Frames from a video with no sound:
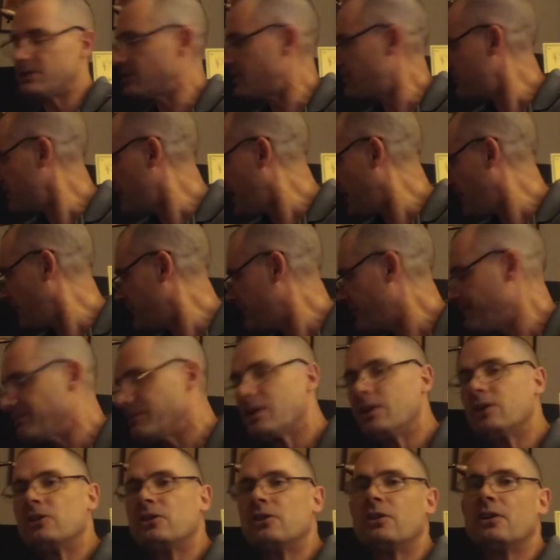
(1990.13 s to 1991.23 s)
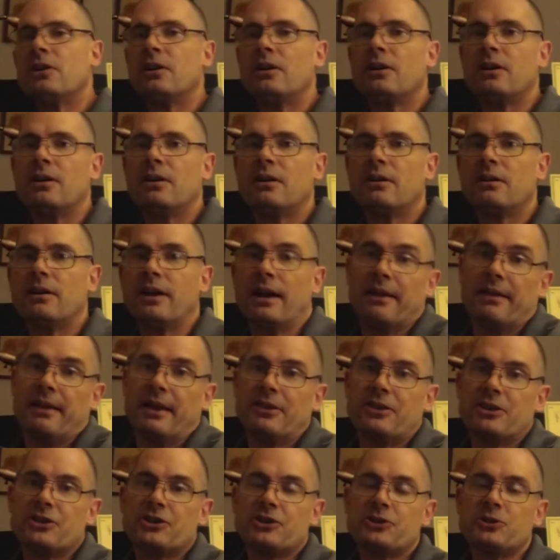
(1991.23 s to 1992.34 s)
at around, at
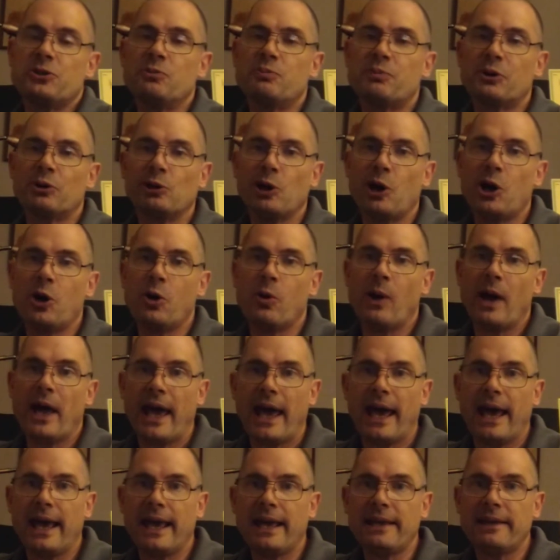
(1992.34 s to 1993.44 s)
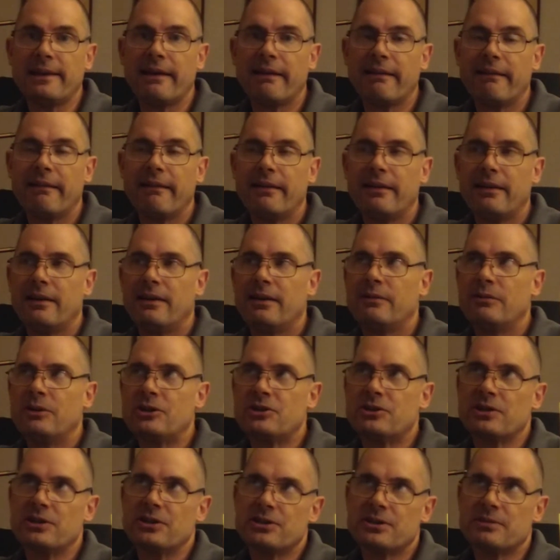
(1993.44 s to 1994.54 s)
this super low A, which
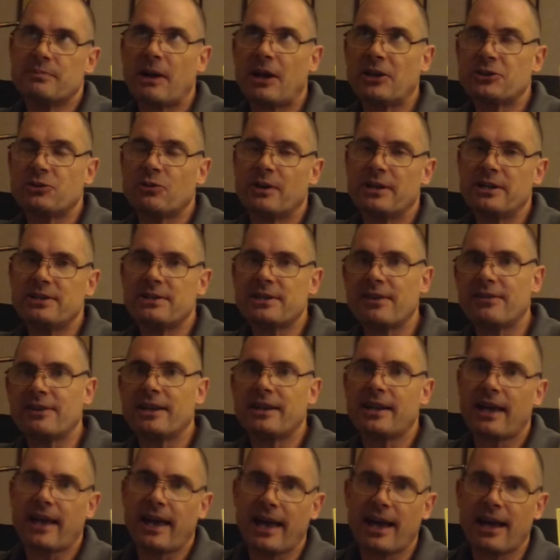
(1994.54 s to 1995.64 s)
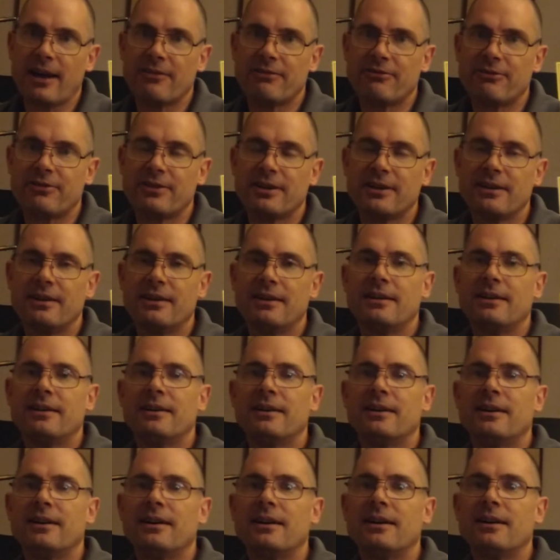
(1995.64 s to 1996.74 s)
is about 27.5
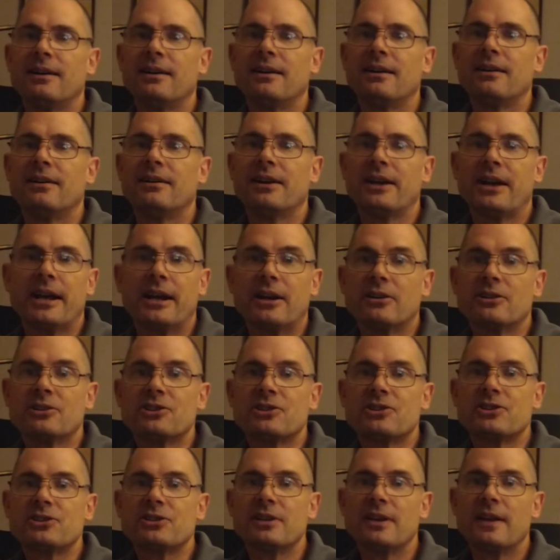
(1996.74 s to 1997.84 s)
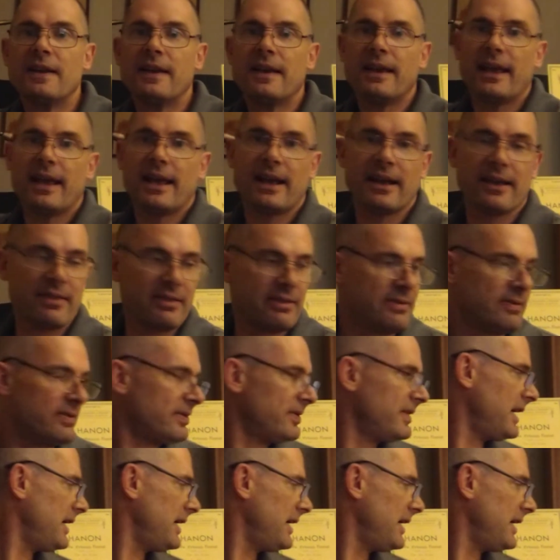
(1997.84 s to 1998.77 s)
hertz, and the